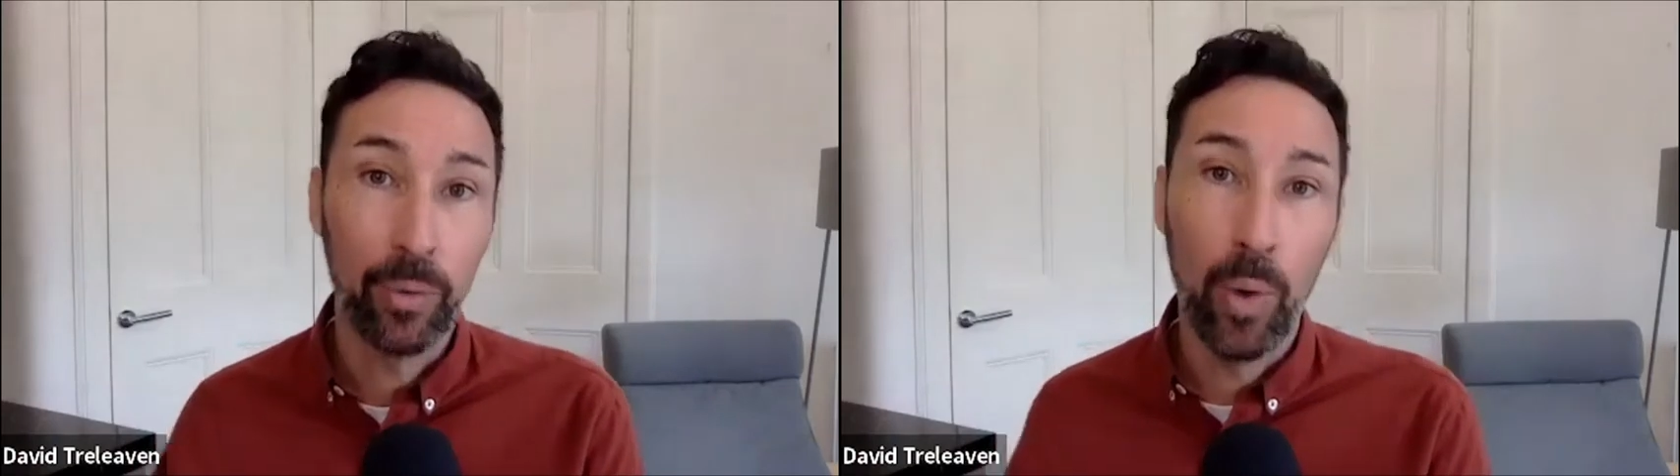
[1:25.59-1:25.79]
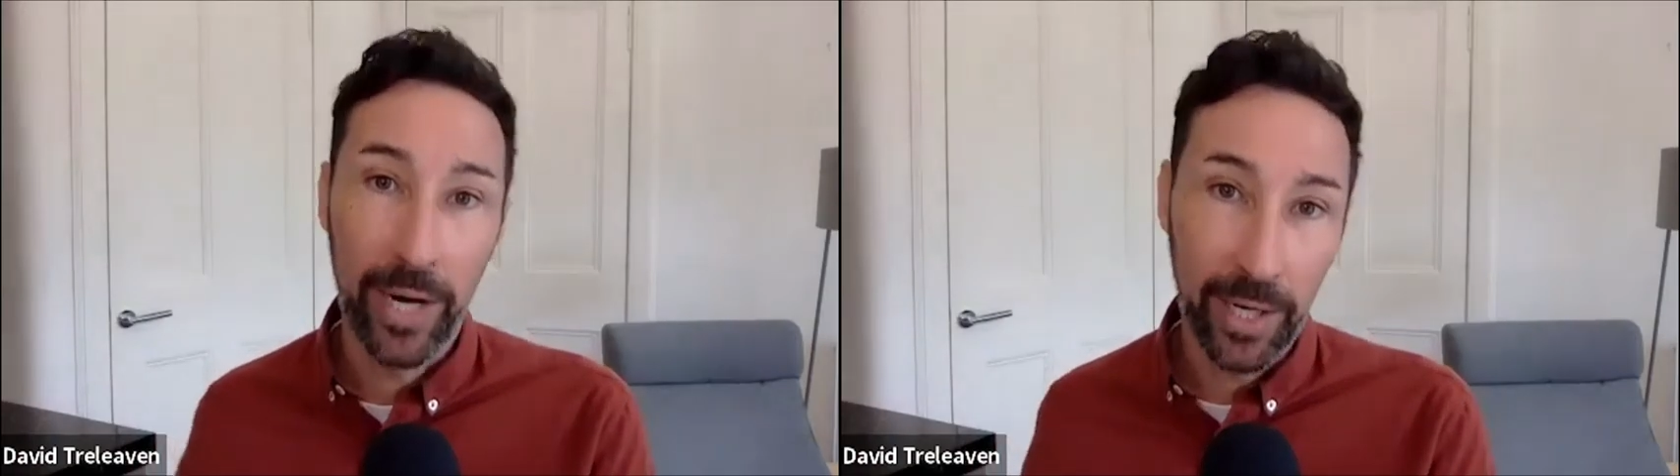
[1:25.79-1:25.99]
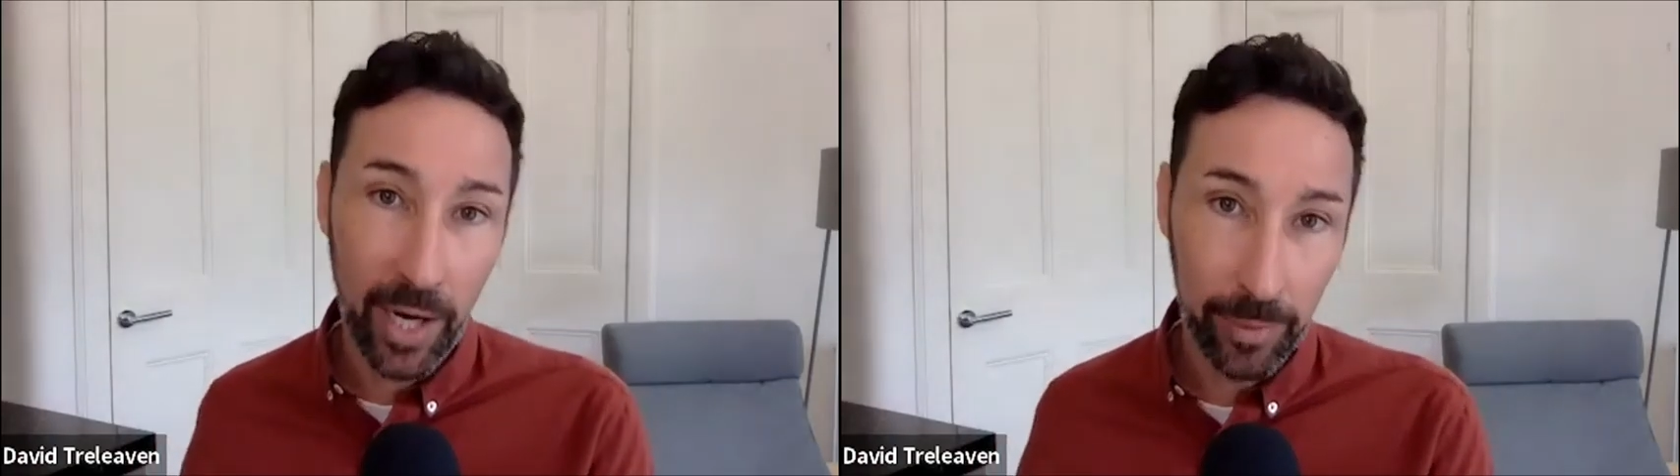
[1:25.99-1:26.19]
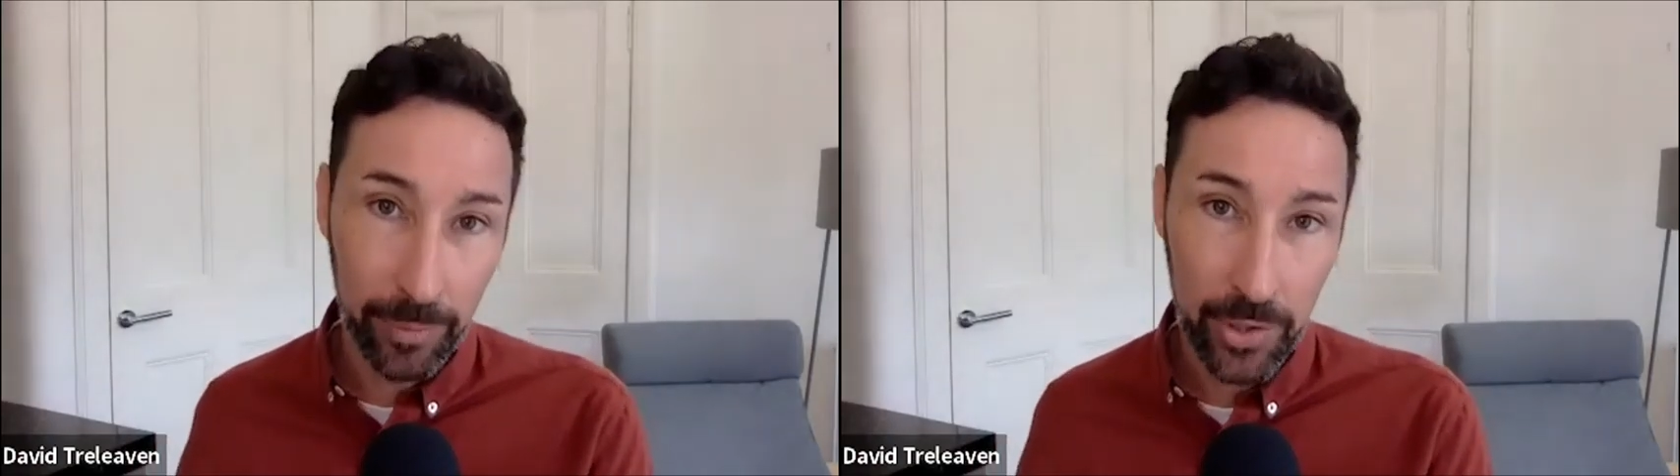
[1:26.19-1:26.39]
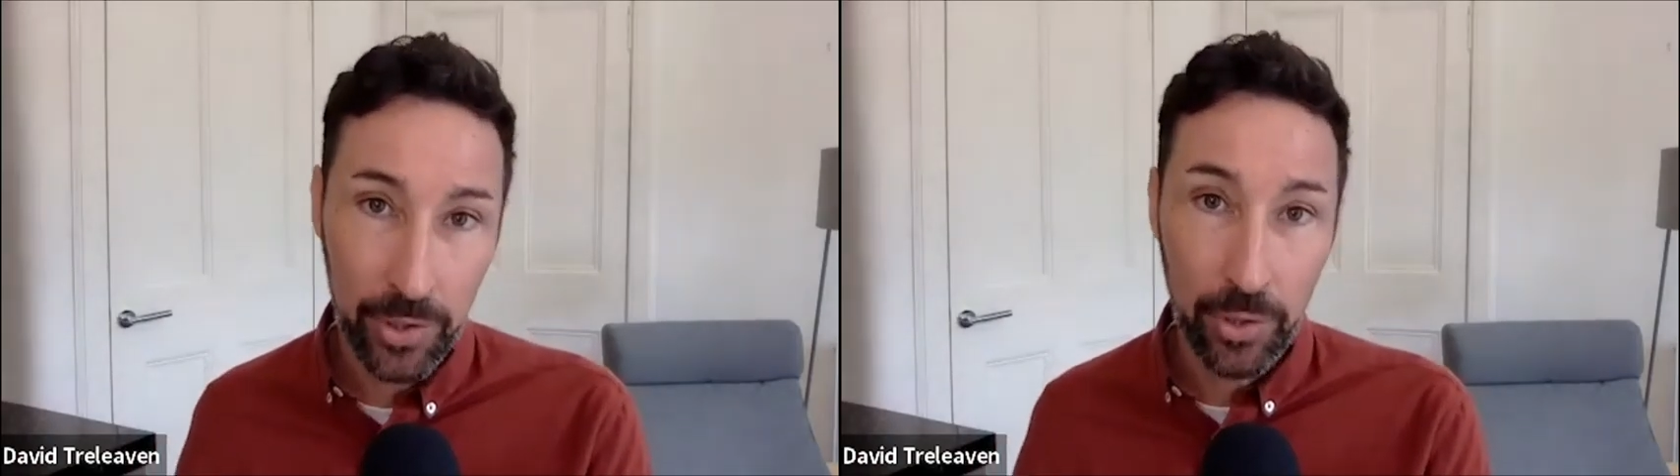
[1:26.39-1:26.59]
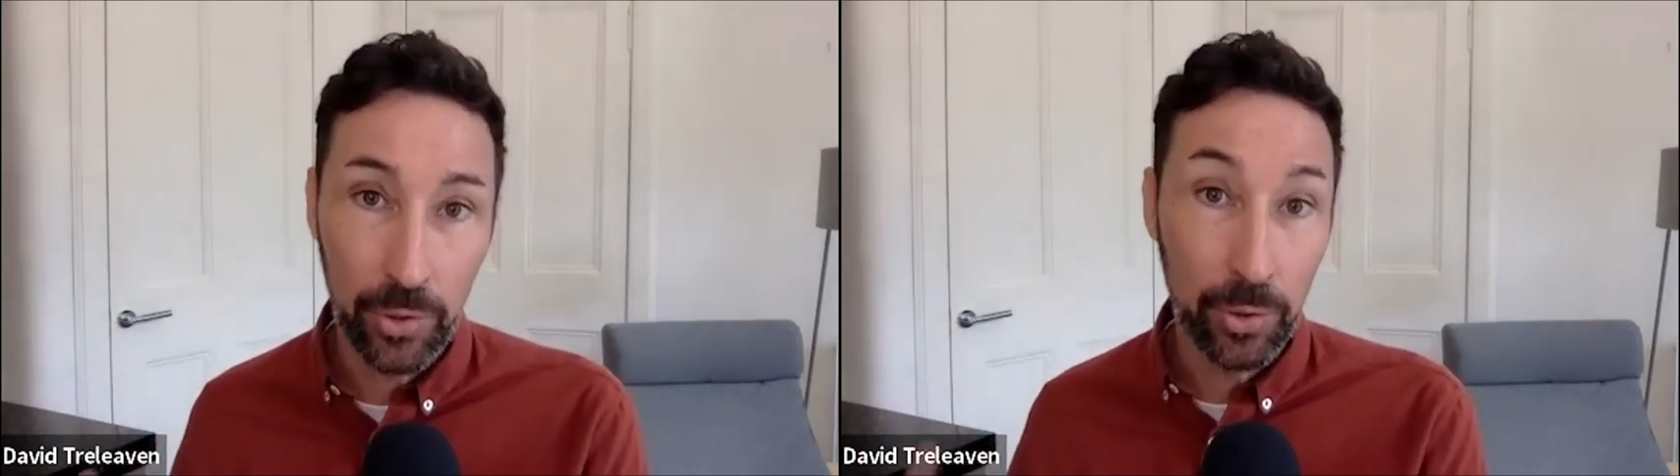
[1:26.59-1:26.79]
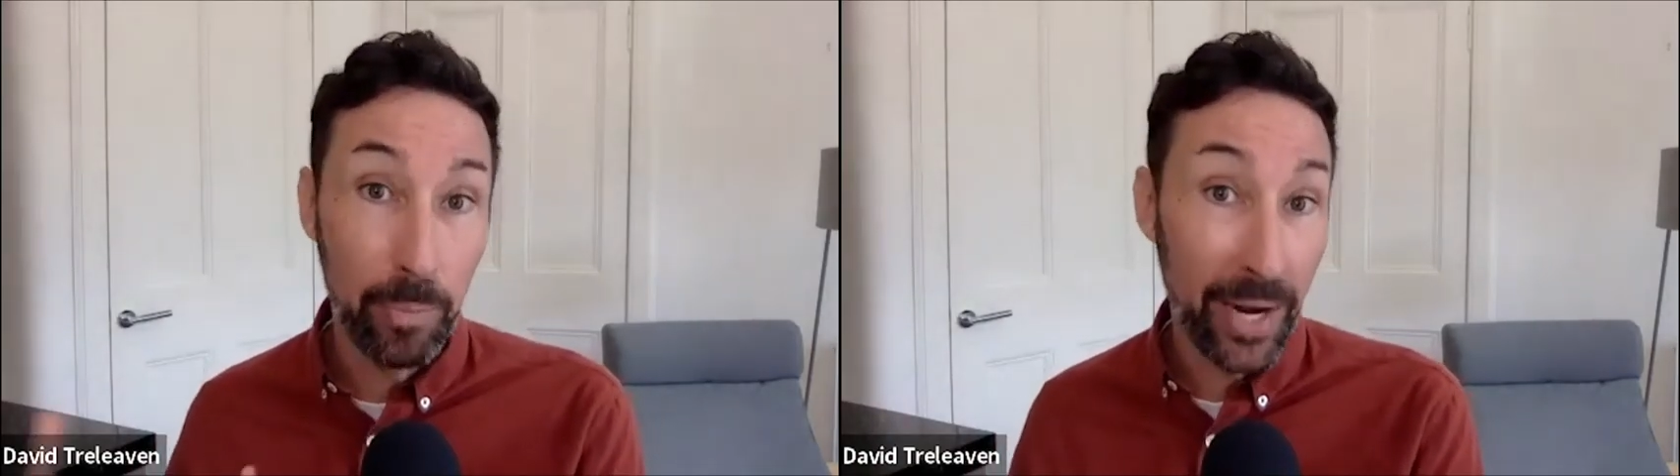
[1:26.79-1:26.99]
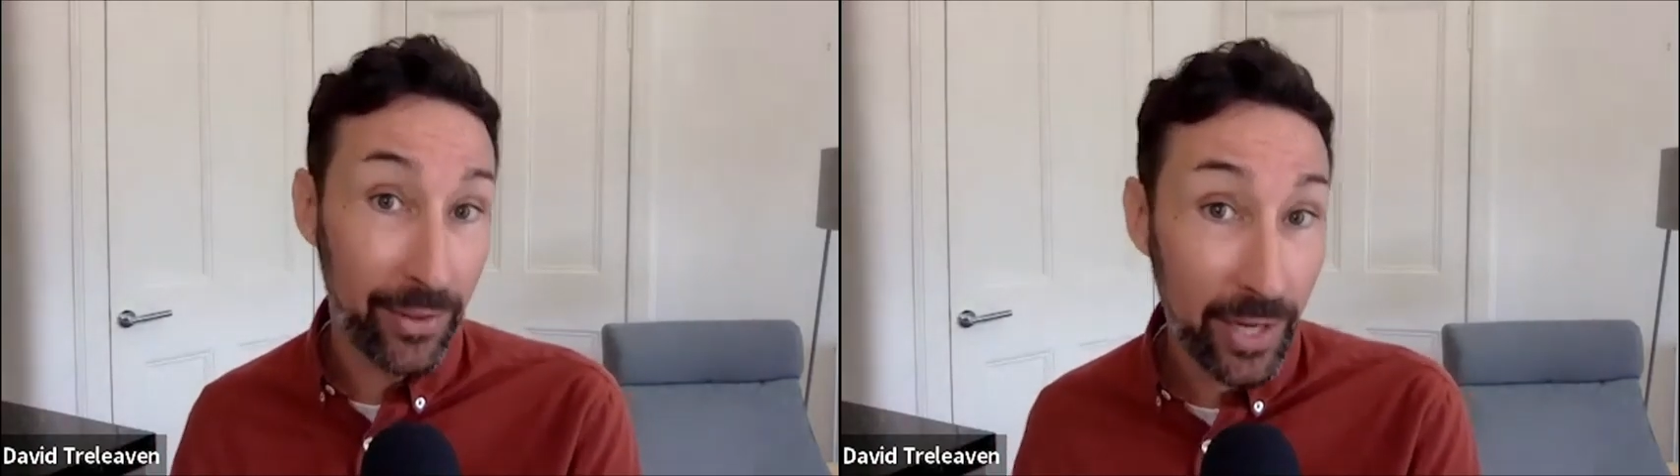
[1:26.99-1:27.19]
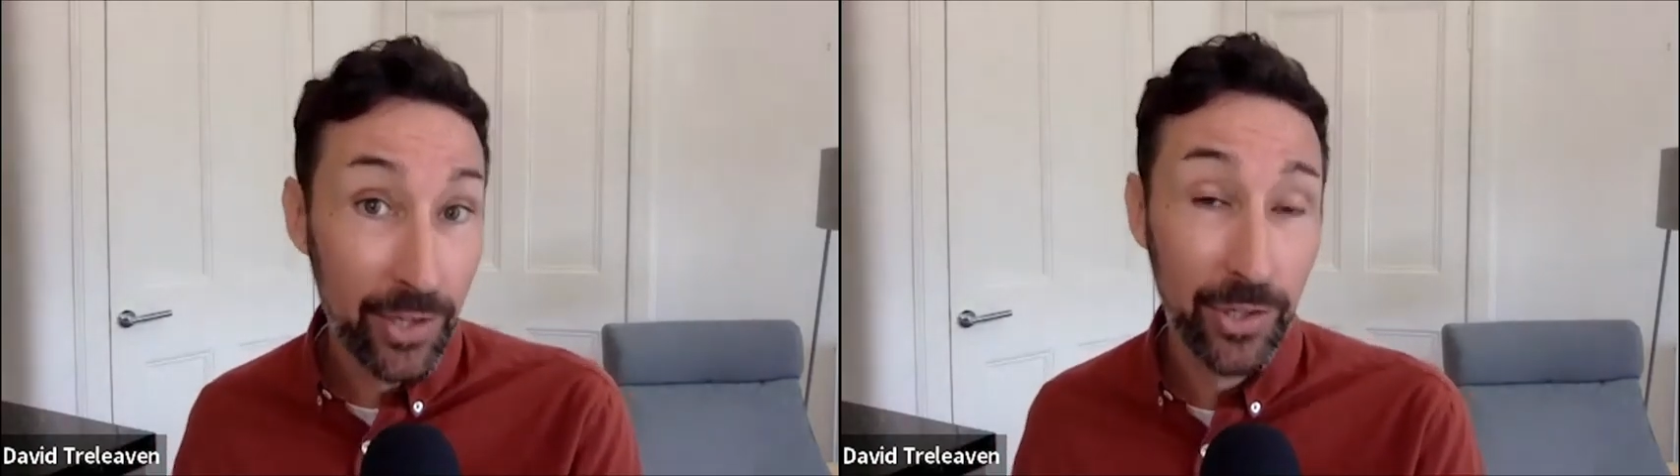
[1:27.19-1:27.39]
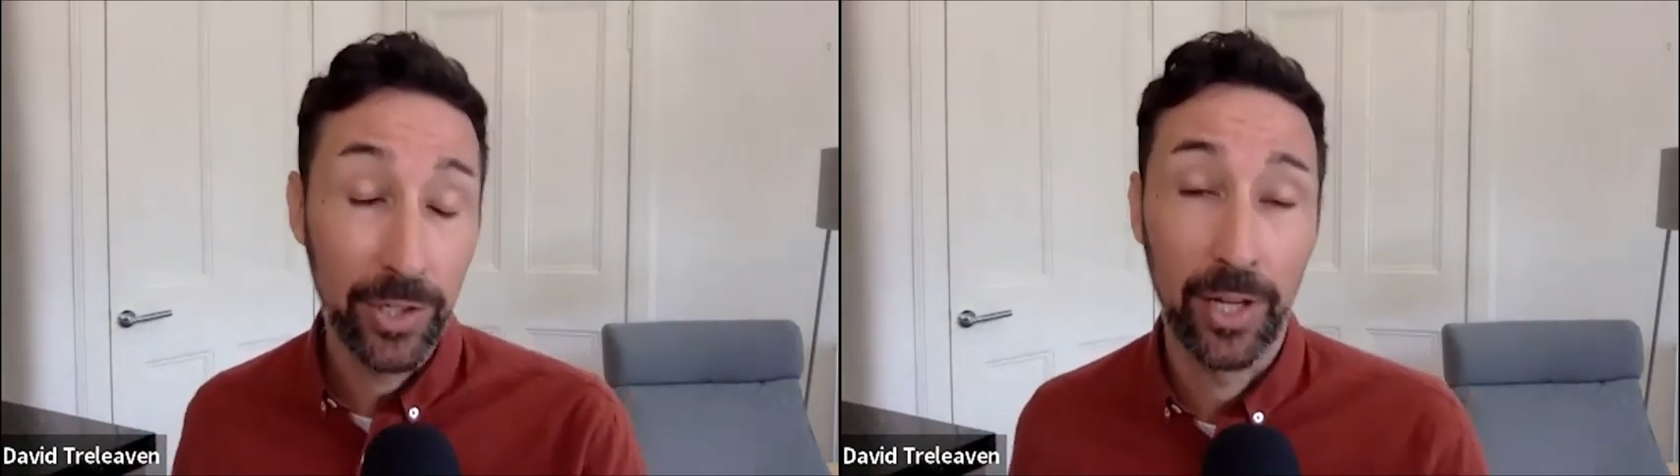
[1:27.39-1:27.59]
when it comes to meditation